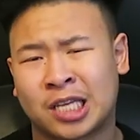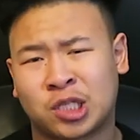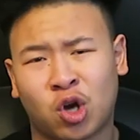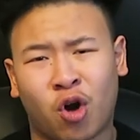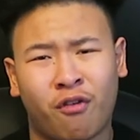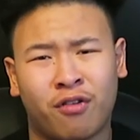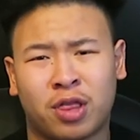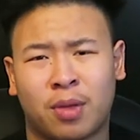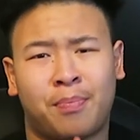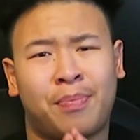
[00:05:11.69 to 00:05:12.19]
Guys,
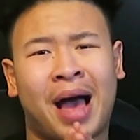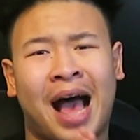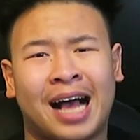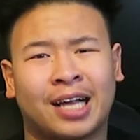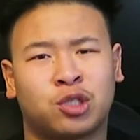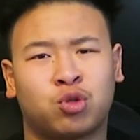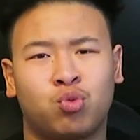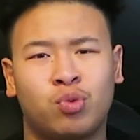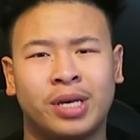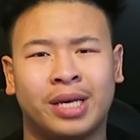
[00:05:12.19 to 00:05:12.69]
over the
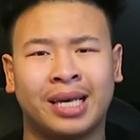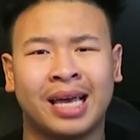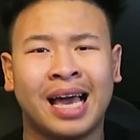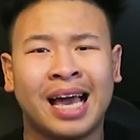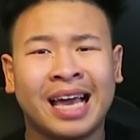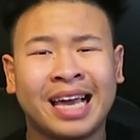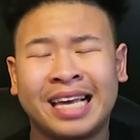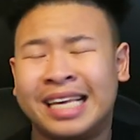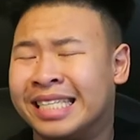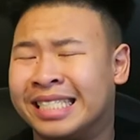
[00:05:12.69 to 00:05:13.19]
past week,
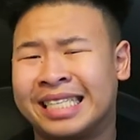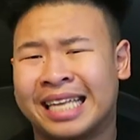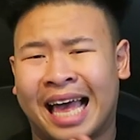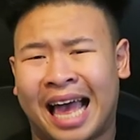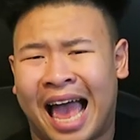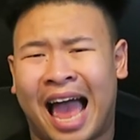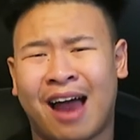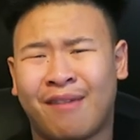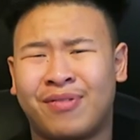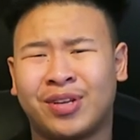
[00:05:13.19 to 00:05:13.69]
he's
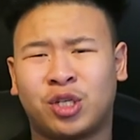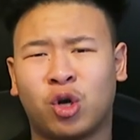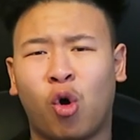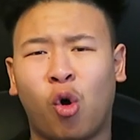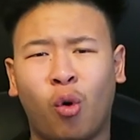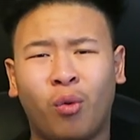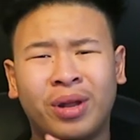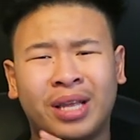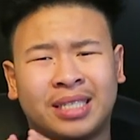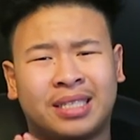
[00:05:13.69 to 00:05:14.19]
averaged
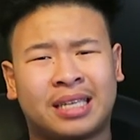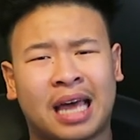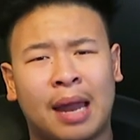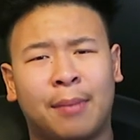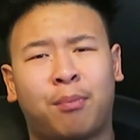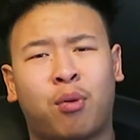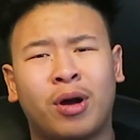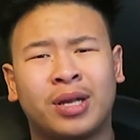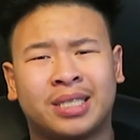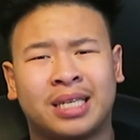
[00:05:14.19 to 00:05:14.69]
only
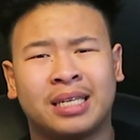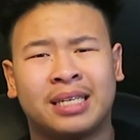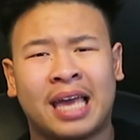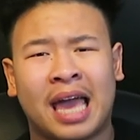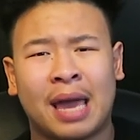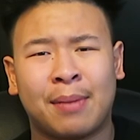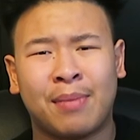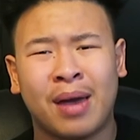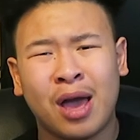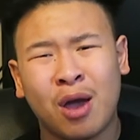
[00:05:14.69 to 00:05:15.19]
10 points a
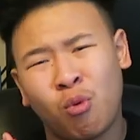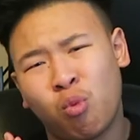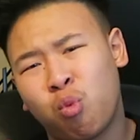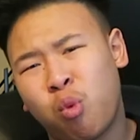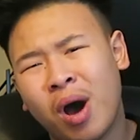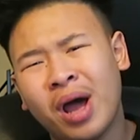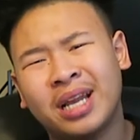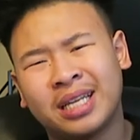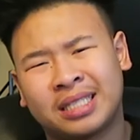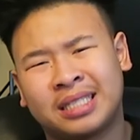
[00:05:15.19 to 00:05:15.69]
game,
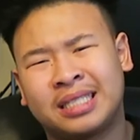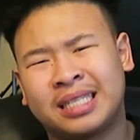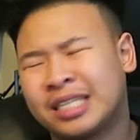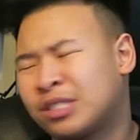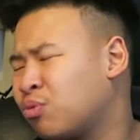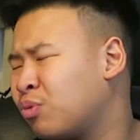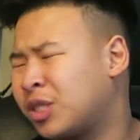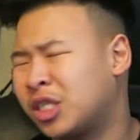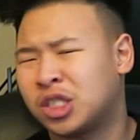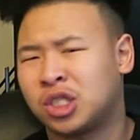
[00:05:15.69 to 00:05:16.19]
1
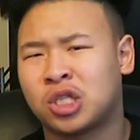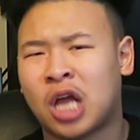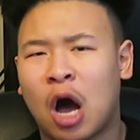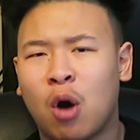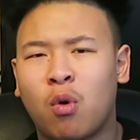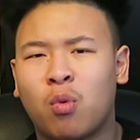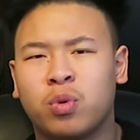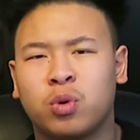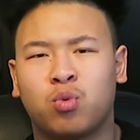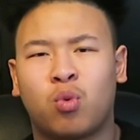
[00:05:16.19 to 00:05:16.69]
assist, which is
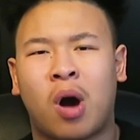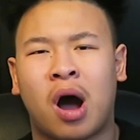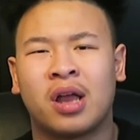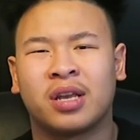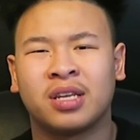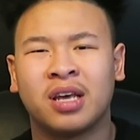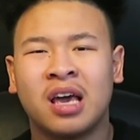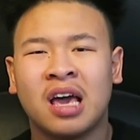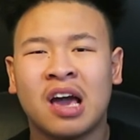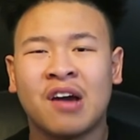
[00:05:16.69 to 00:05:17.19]
not what we
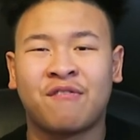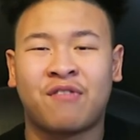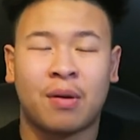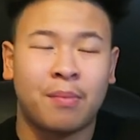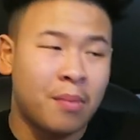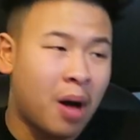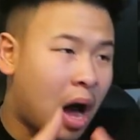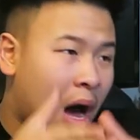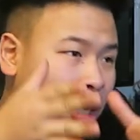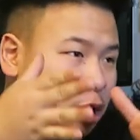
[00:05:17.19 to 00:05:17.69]
want
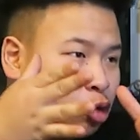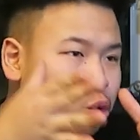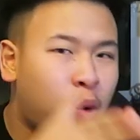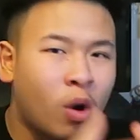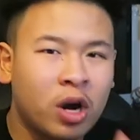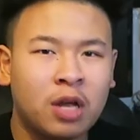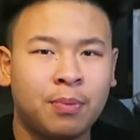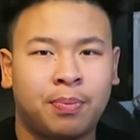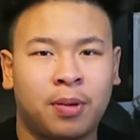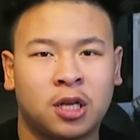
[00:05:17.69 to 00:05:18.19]
from a
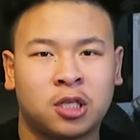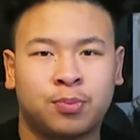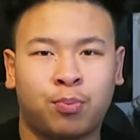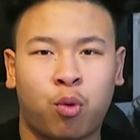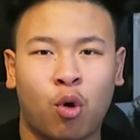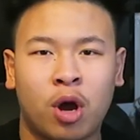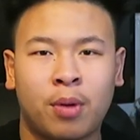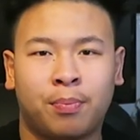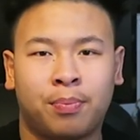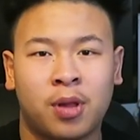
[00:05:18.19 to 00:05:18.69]
20 plus
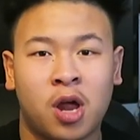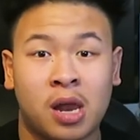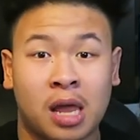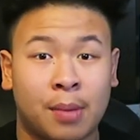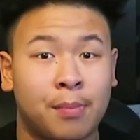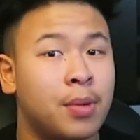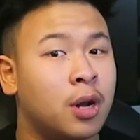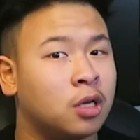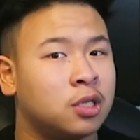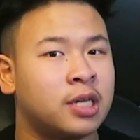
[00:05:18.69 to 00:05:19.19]
point player
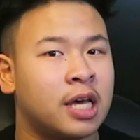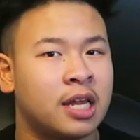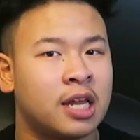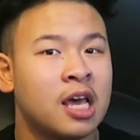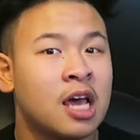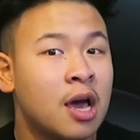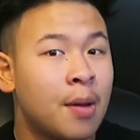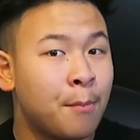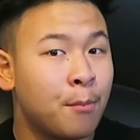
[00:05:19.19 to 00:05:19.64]
like Middleton.